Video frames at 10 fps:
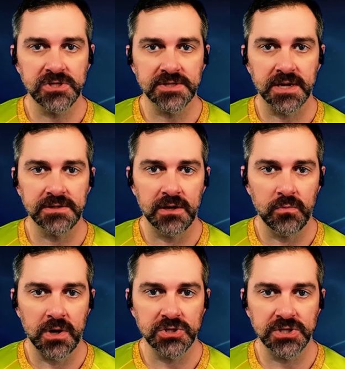just got
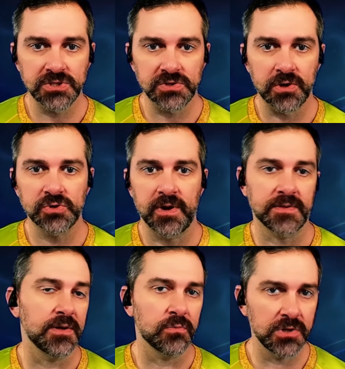done watching Star
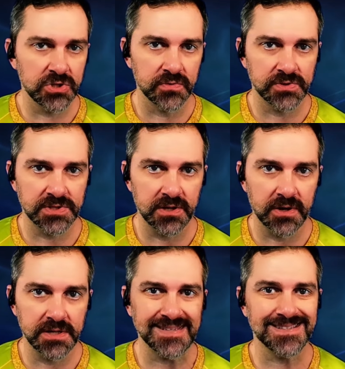Trek, the original
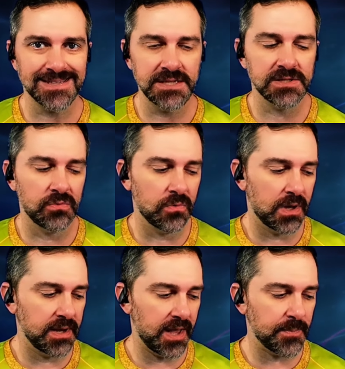series, Season
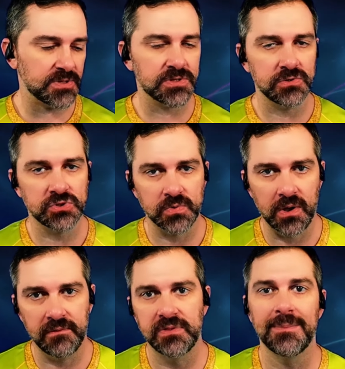1, Episode
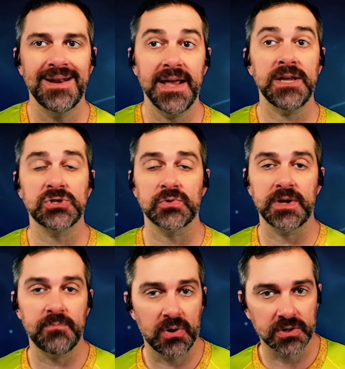12, The
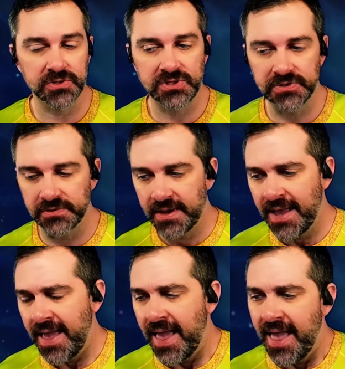Menagerie Part 2.
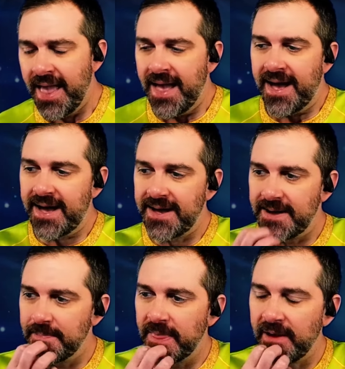
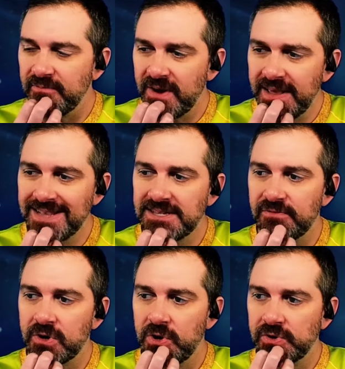I'm finding it
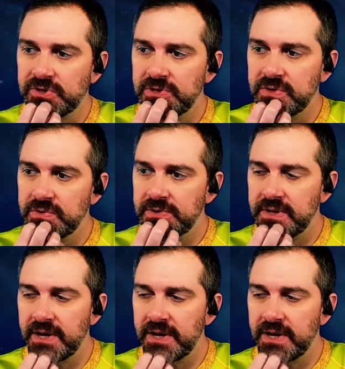difficult to...